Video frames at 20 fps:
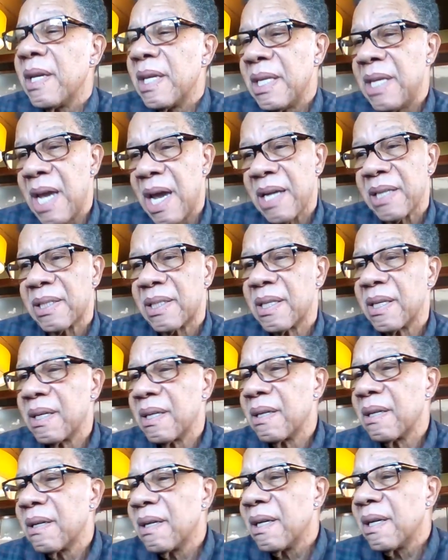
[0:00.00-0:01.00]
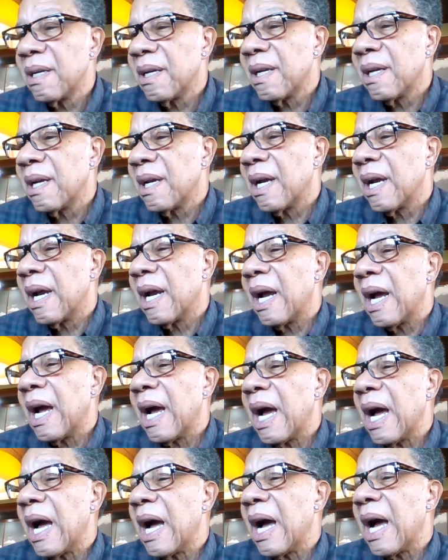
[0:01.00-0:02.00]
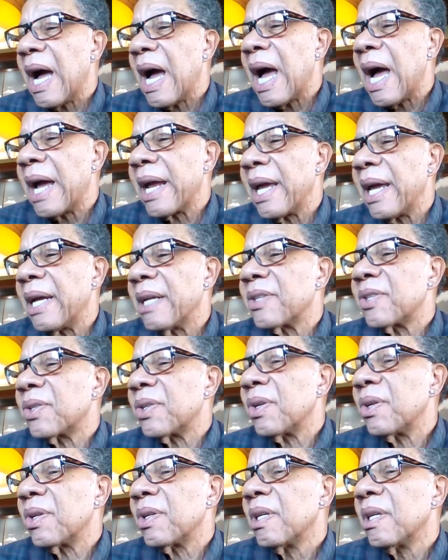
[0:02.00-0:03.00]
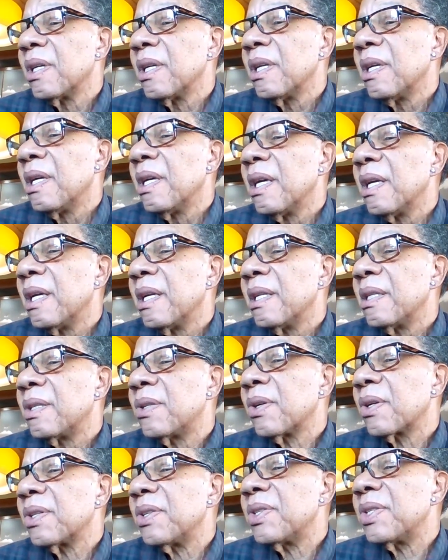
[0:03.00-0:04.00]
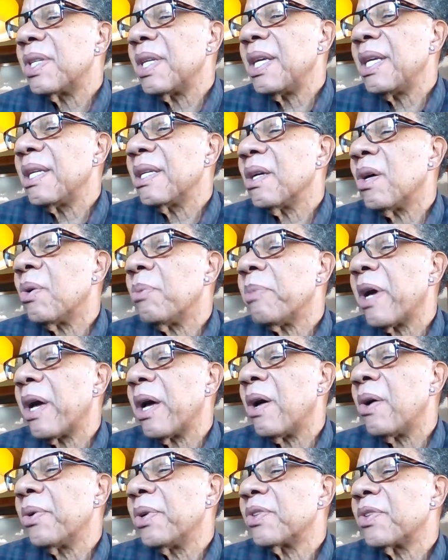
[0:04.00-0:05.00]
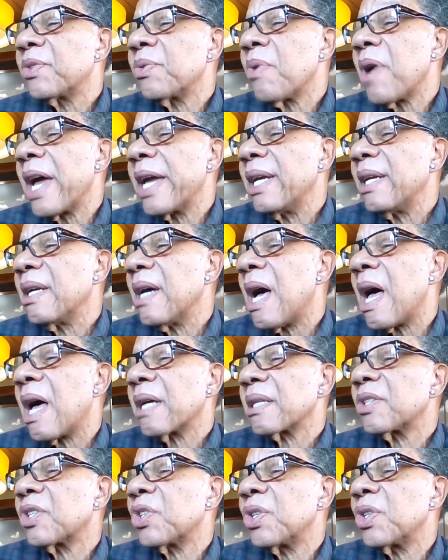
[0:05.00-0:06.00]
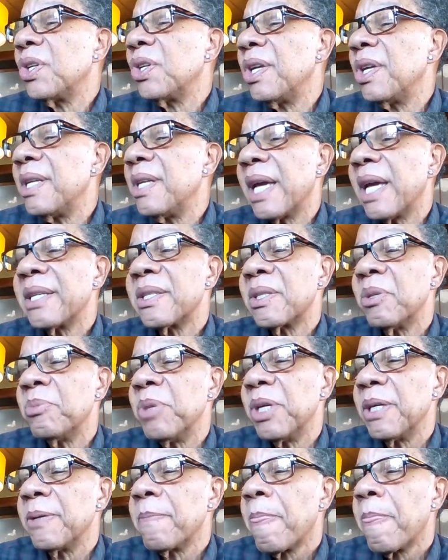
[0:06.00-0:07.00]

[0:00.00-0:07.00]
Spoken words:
"Yes, sir," I answered. Took a seat on his right. Ox stood next to me.